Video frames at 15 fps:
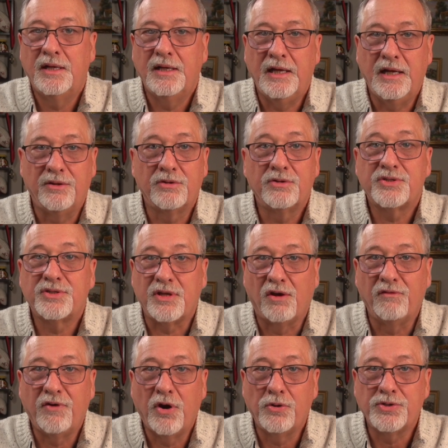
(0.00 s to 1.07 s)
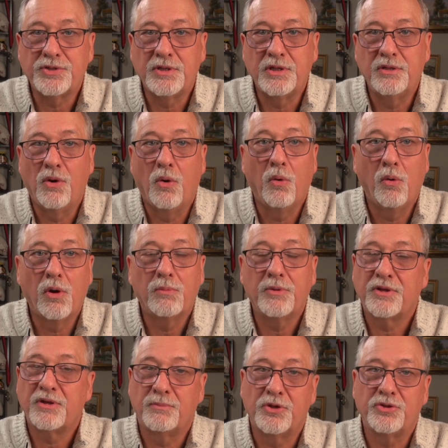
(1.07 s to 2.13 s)
either self hosted or
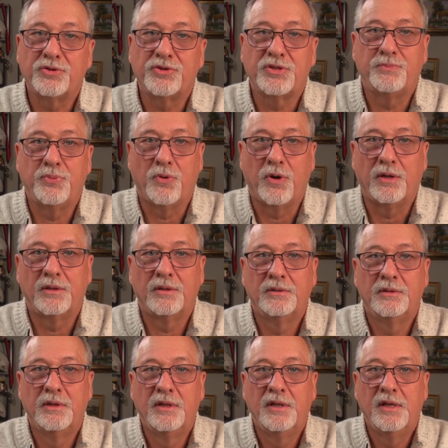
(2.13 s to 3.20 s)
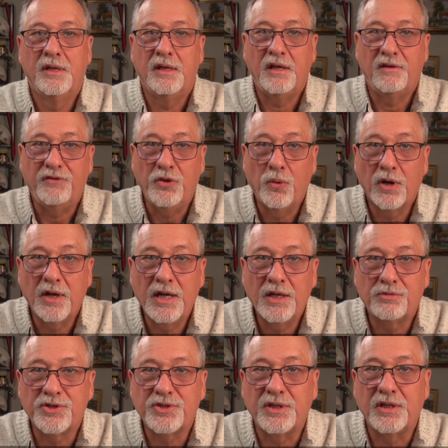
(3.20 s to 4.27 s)
with commercial support. If you are
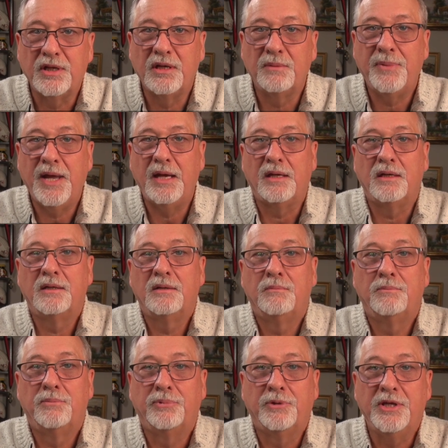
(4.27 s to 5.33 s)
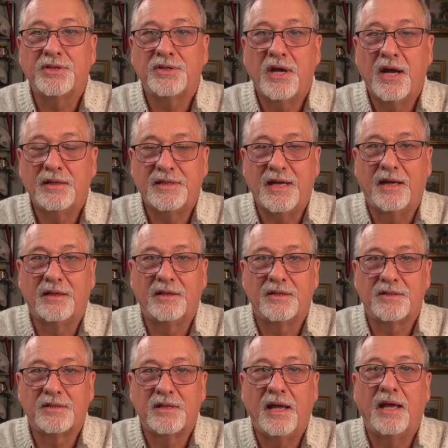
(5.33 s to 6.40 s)
interested in a beta, please contact
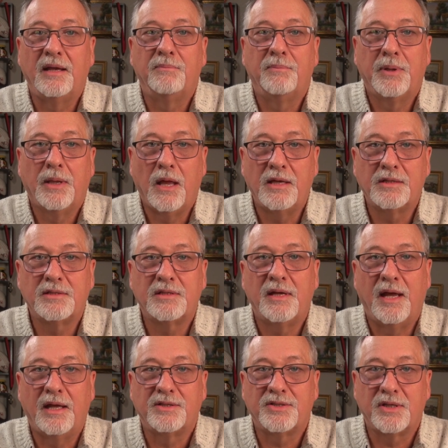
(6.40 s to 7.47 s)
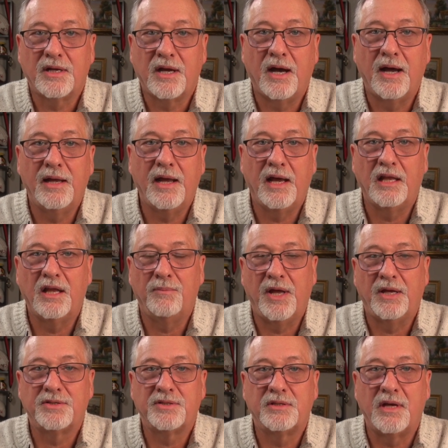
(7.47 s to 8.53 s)
us at plus at
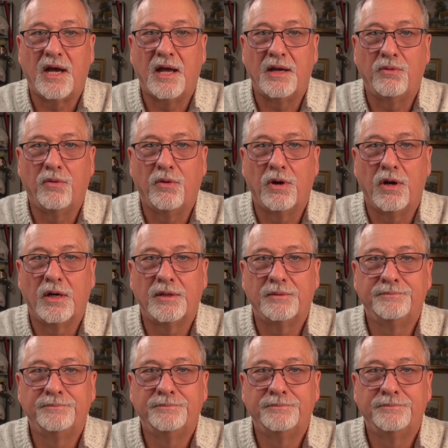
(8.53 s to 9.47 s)
sakailms.org.